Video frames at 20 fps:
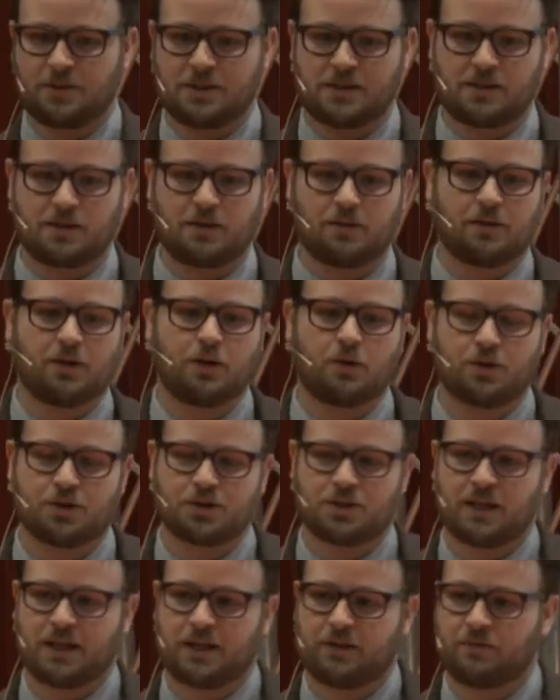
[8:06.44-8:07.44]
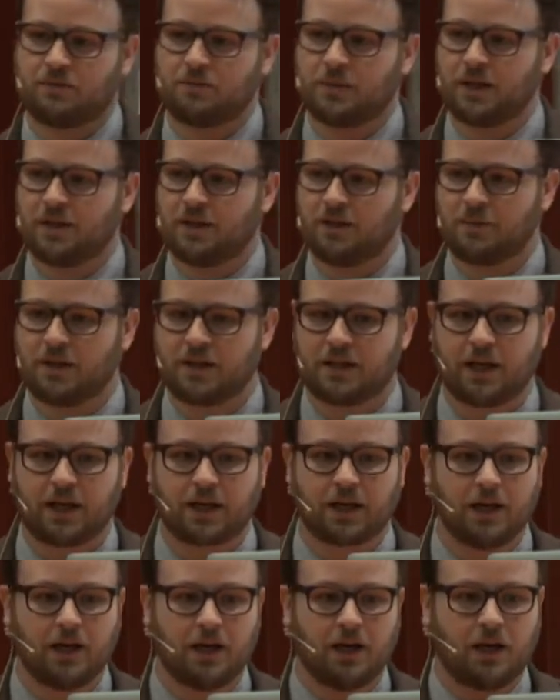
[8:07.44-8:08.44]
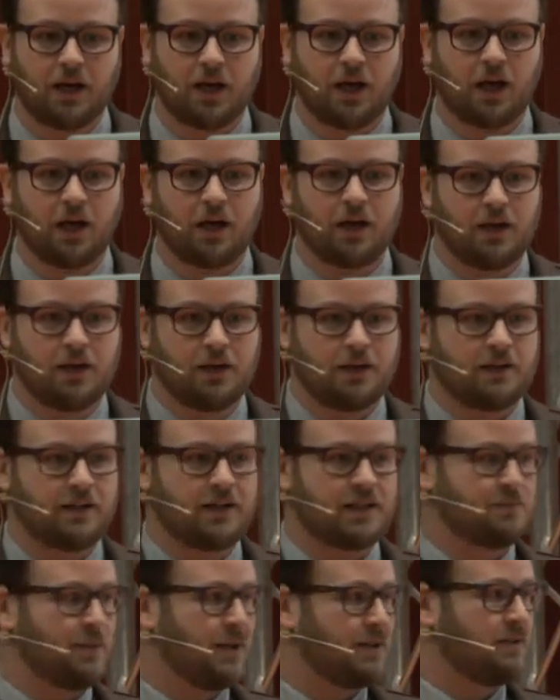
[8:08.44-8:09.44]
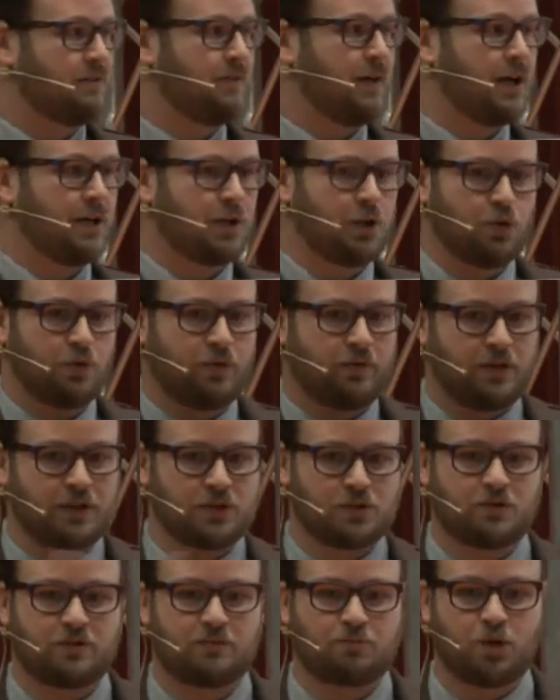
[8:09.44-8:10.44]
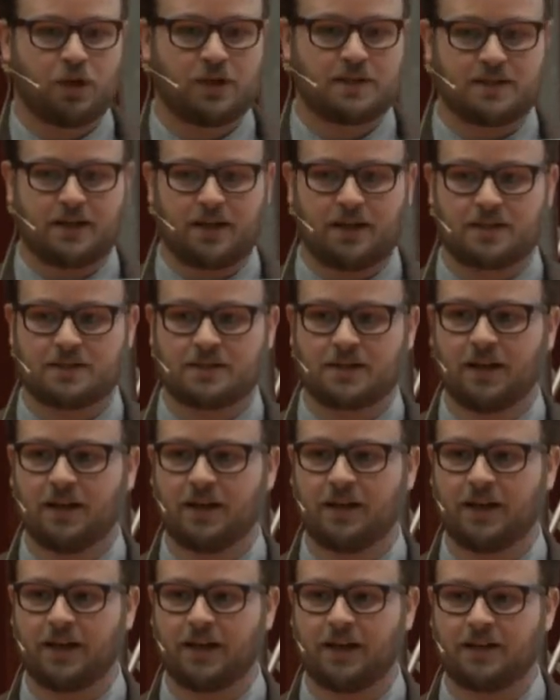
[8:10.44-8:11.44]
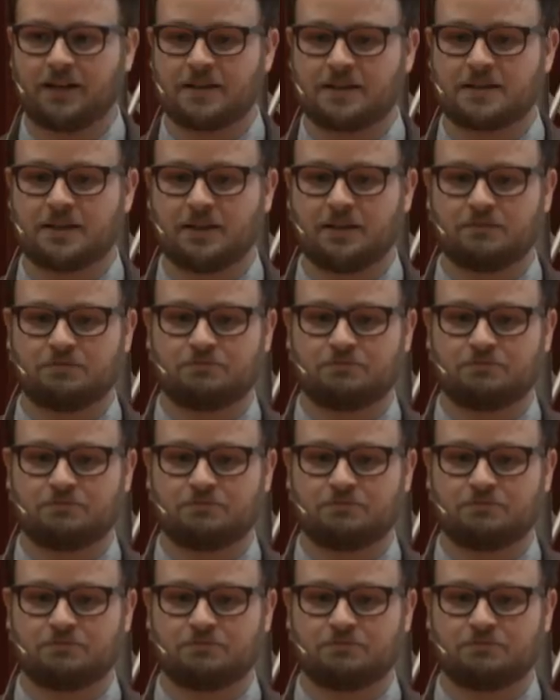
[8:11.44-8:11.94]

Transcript: basically the only equation I have in my deck. The expected value of any sort of process is